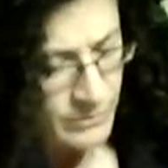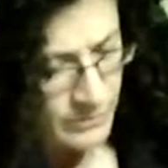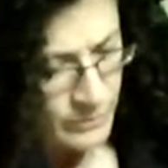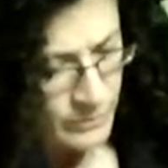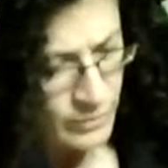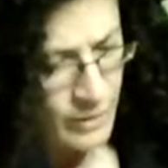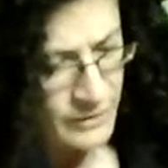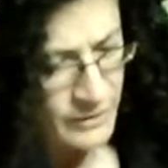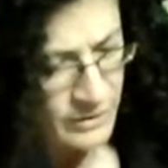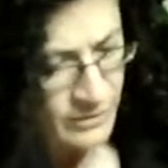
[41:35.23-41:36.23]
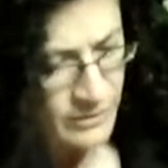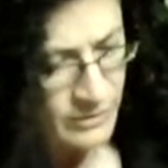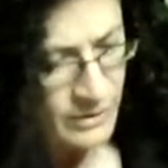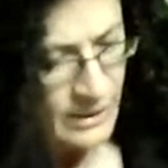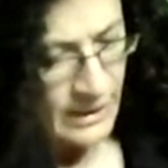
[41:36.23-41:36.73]
services
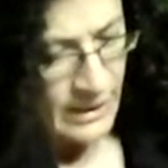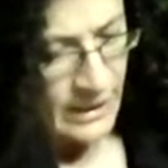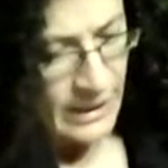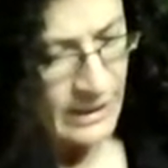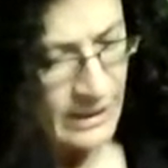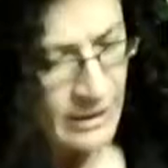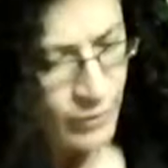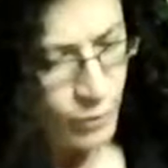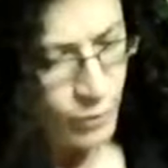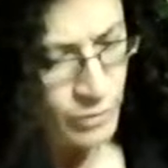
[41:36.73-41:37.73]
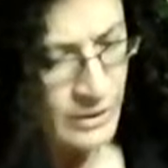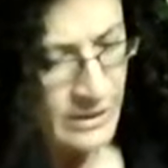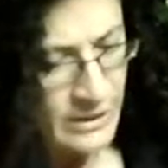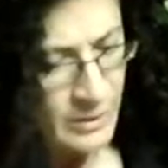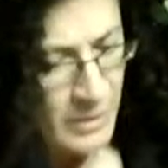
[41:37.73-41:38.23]
in the
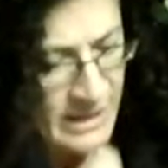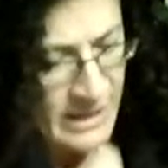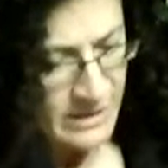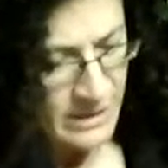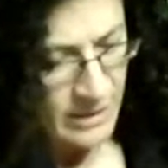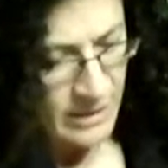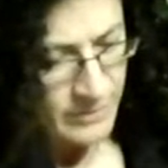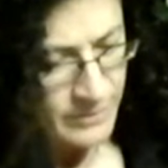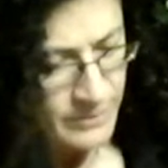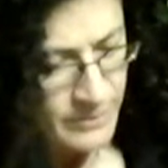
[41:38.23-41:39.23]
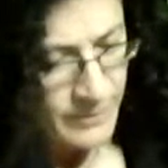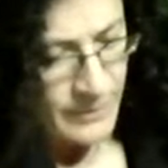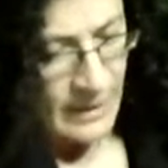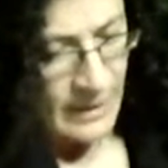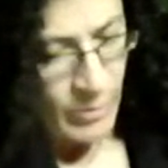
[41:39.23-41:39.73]
aforesaid capacity.
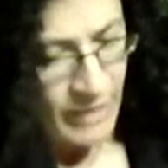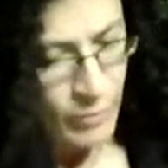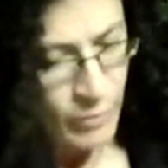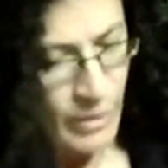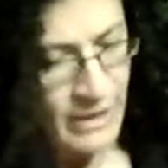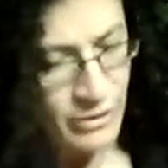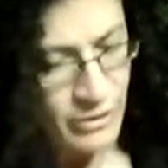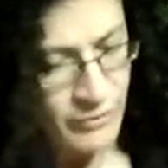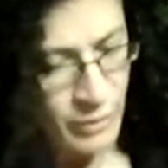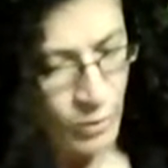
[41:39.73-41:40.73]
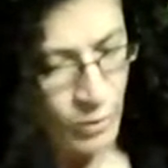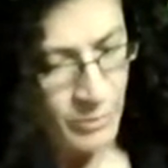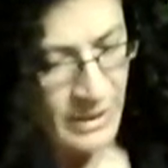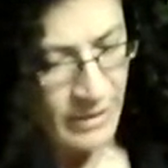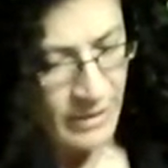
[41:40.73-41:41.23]
We have arranged for your
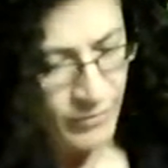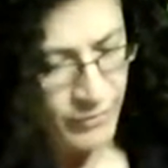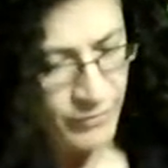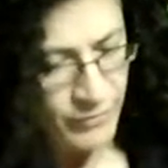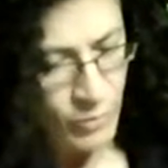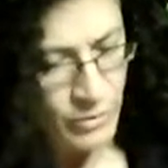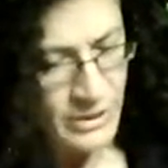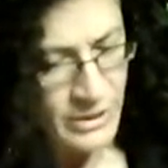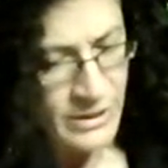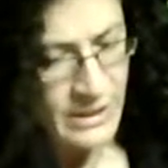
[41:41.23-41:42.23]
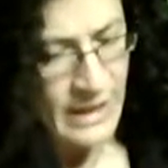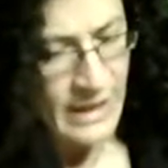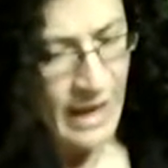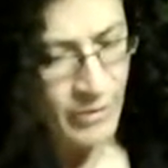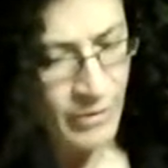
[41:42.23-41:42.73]
being forwarded
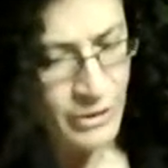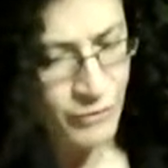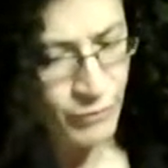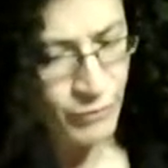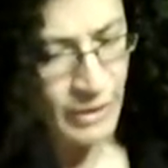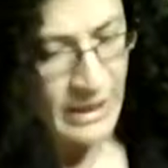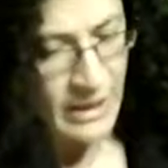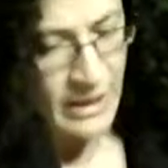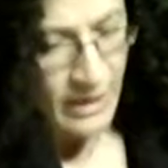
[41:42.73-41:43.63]
carriage free,